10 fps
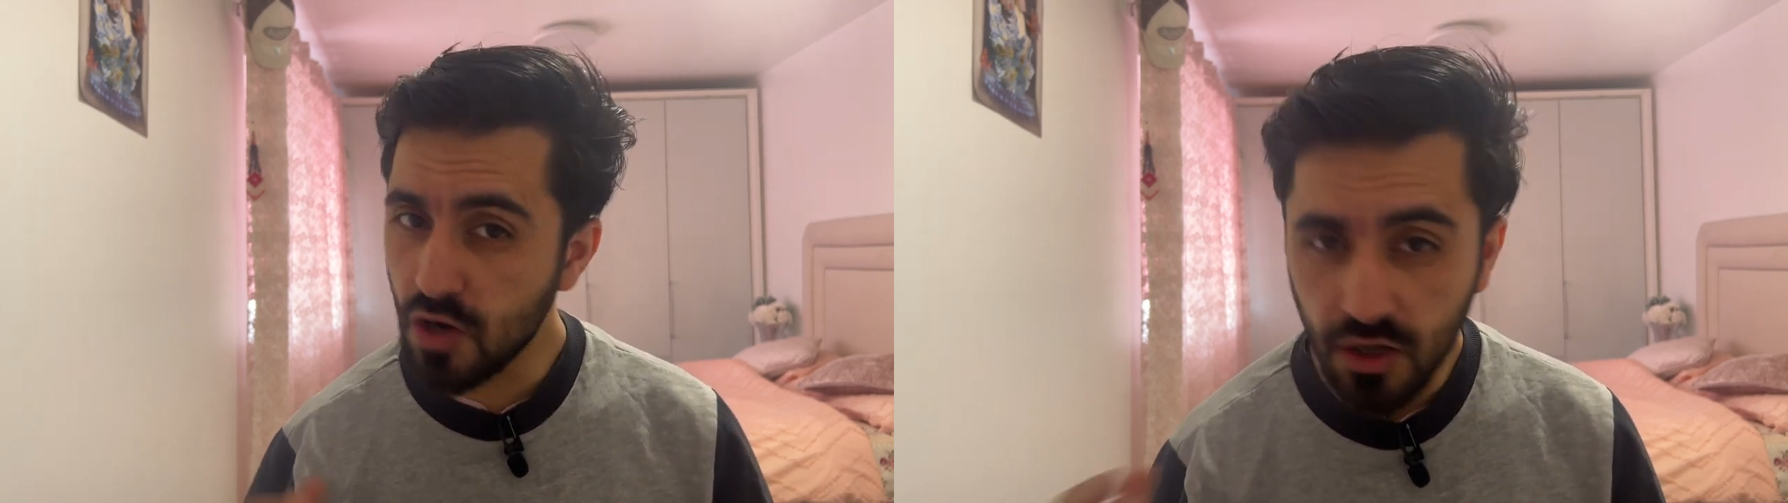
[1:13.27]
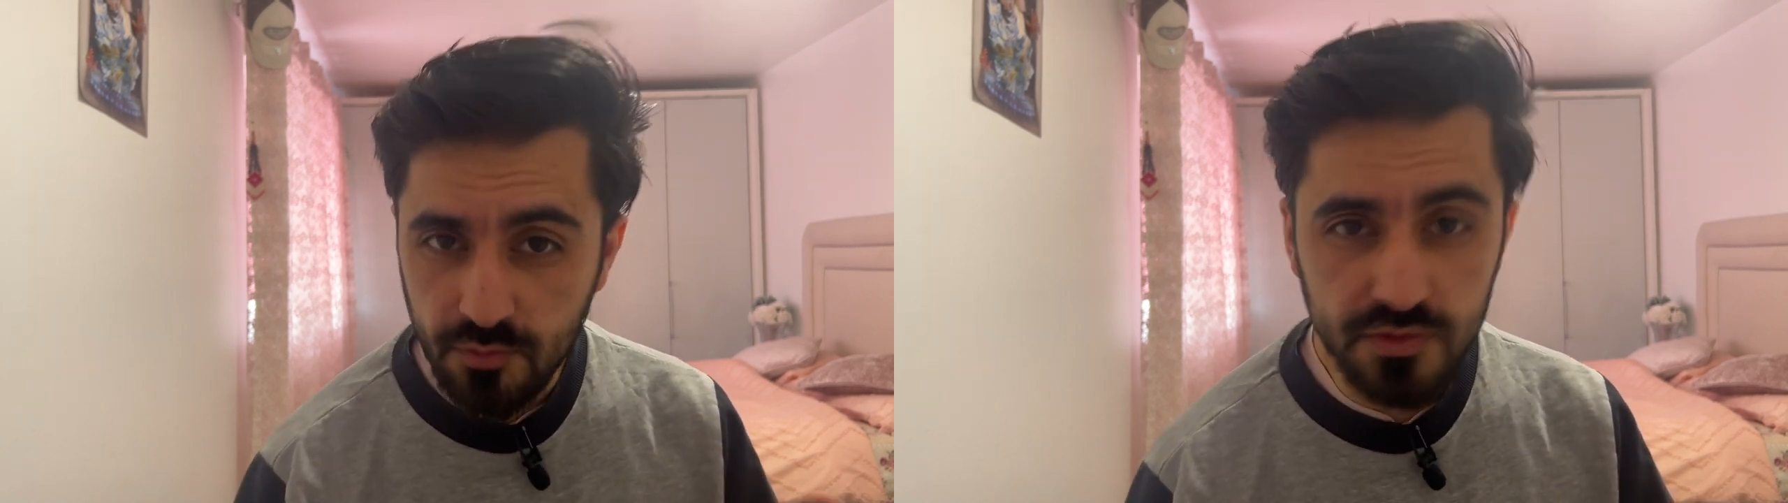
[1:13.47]

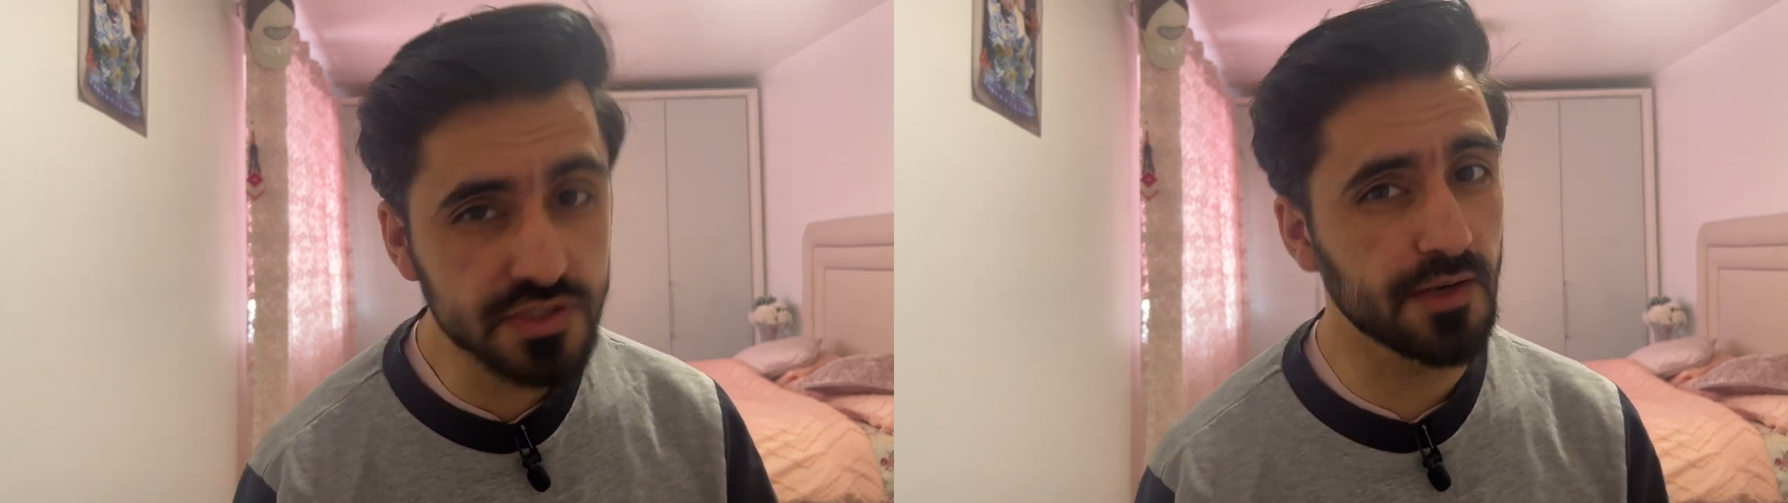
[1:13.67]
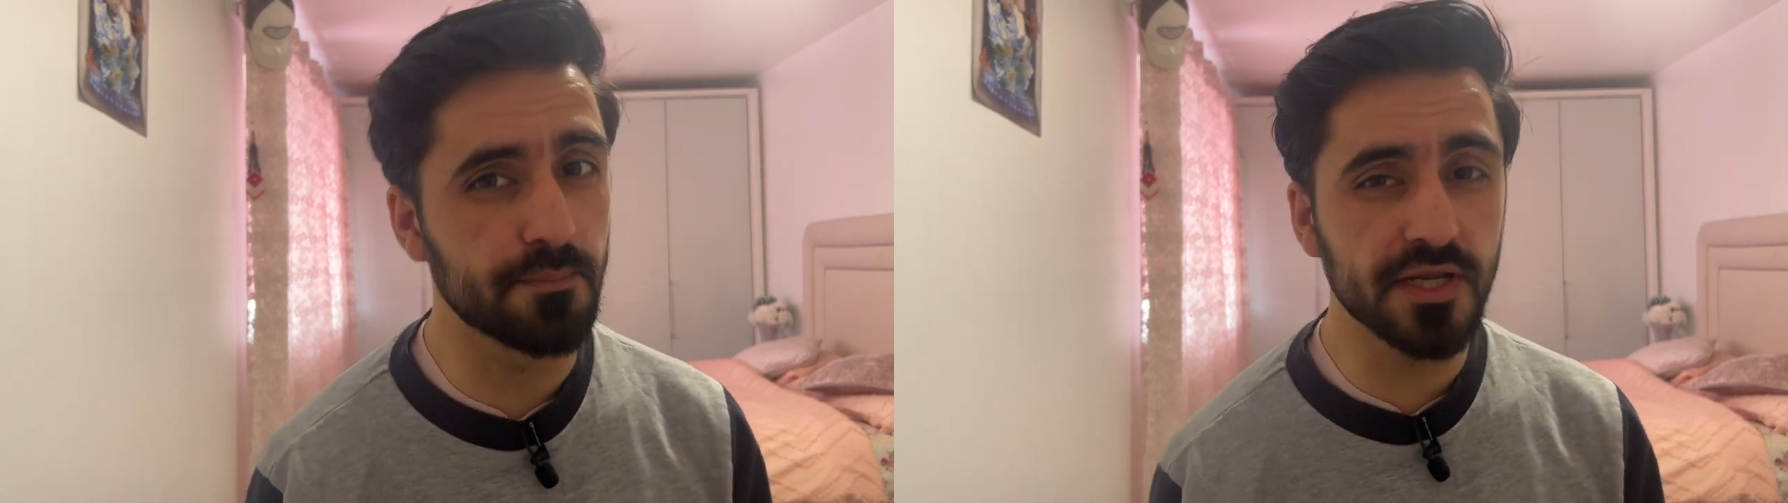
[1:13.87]
randomly
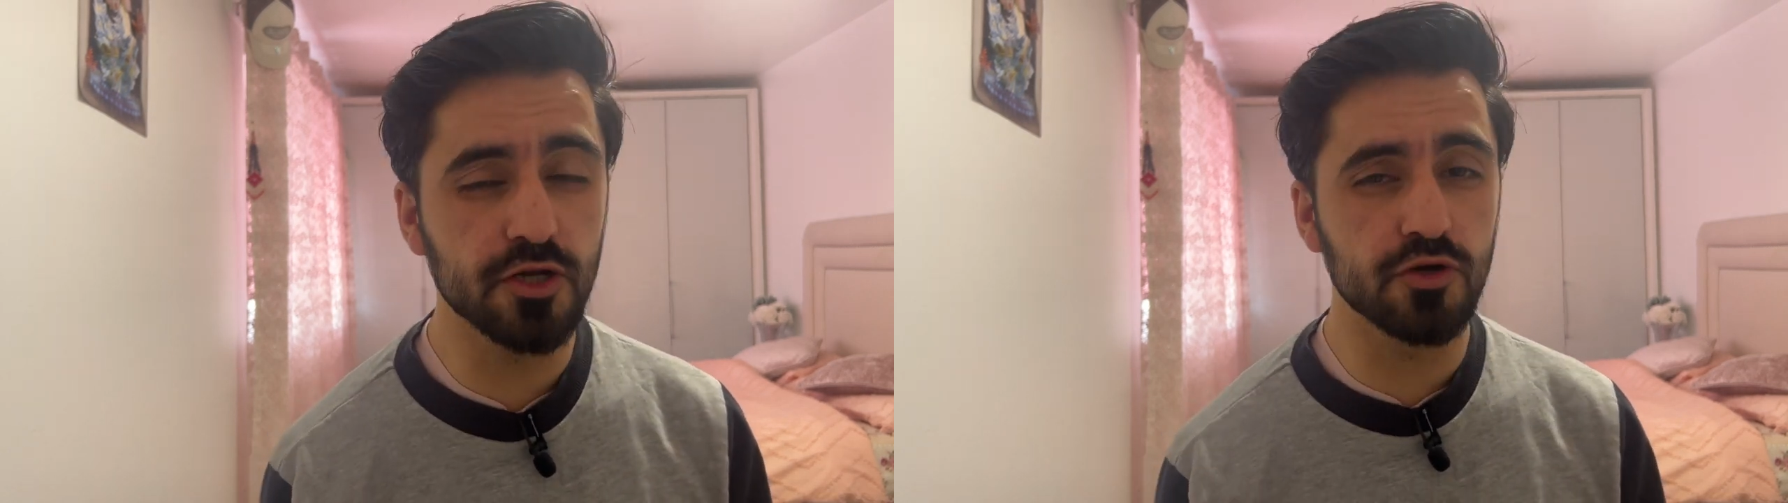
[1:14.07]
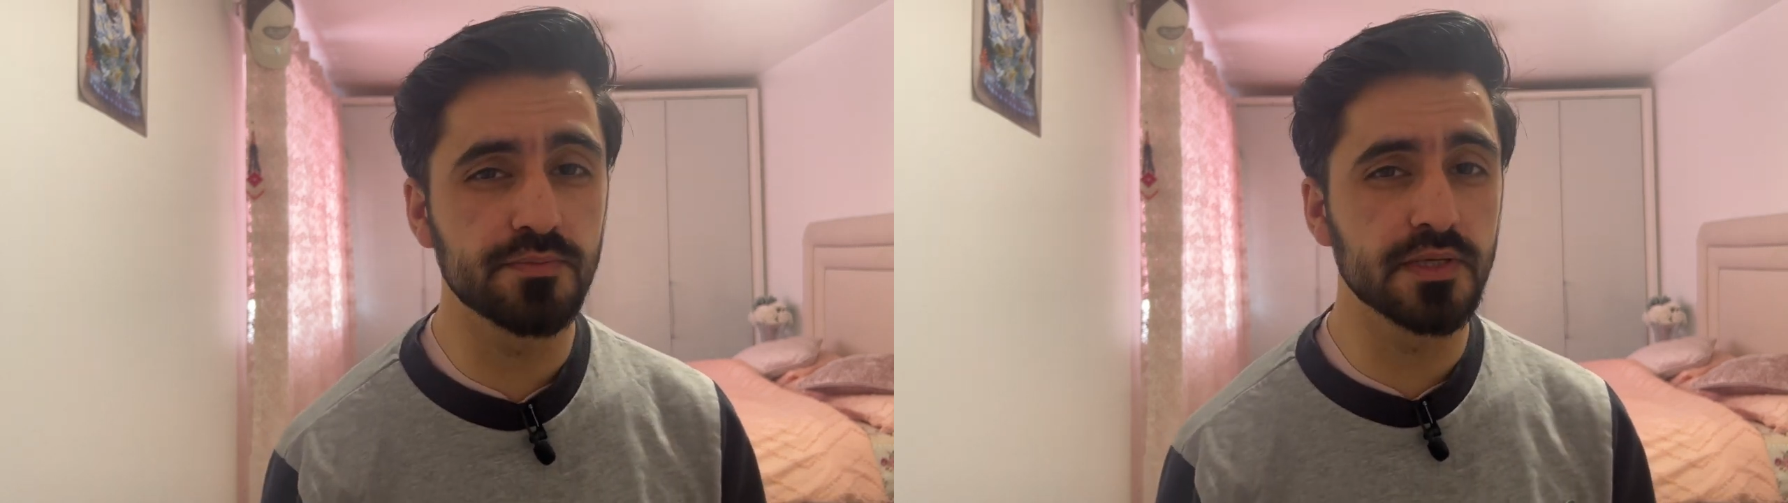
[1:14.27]
start
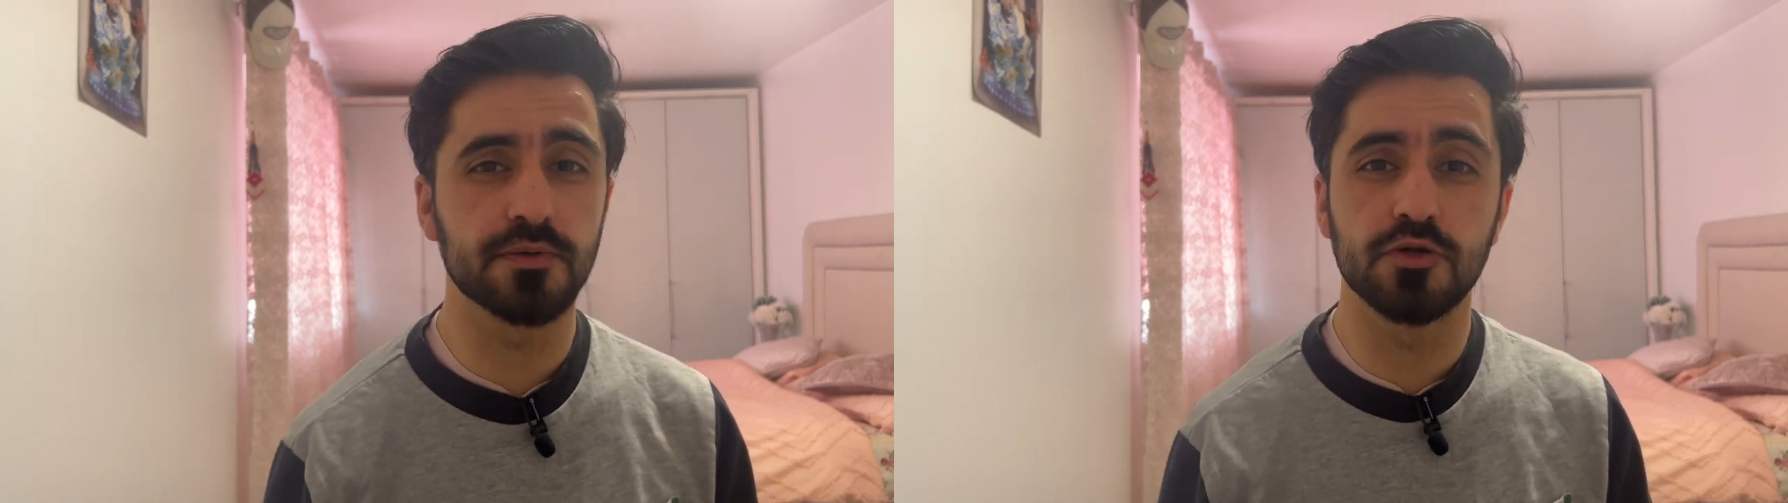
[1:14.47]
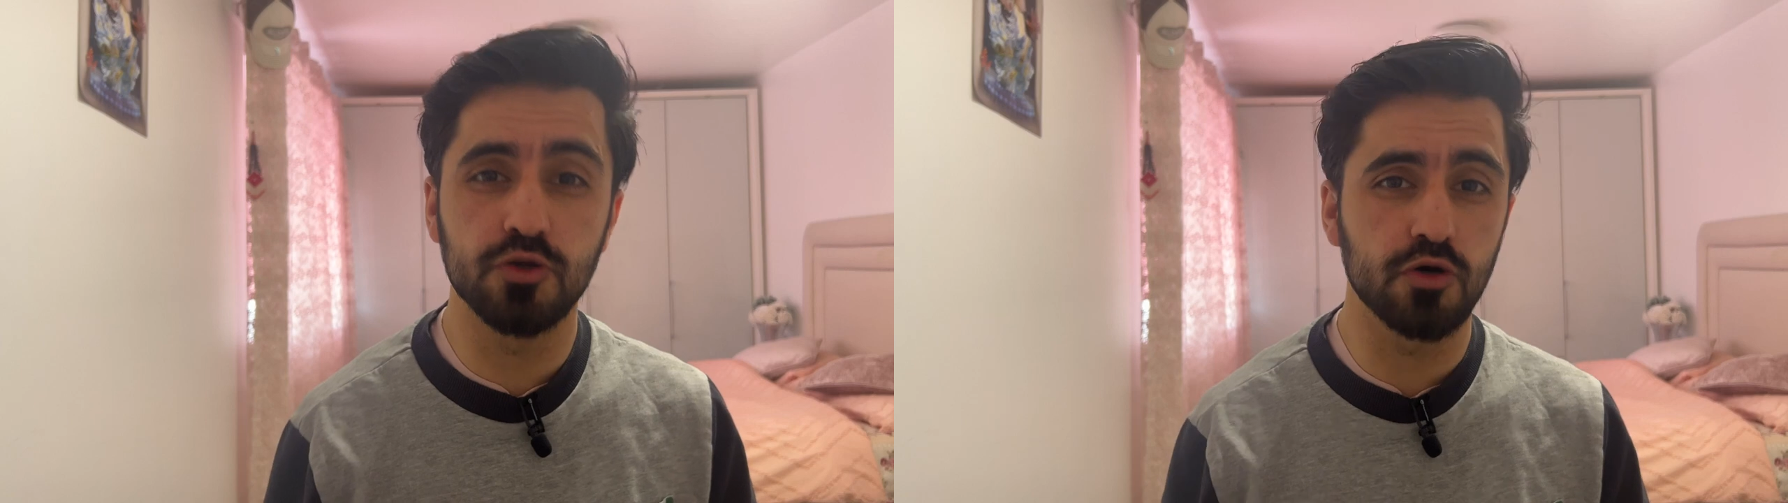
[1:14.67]
picking on people.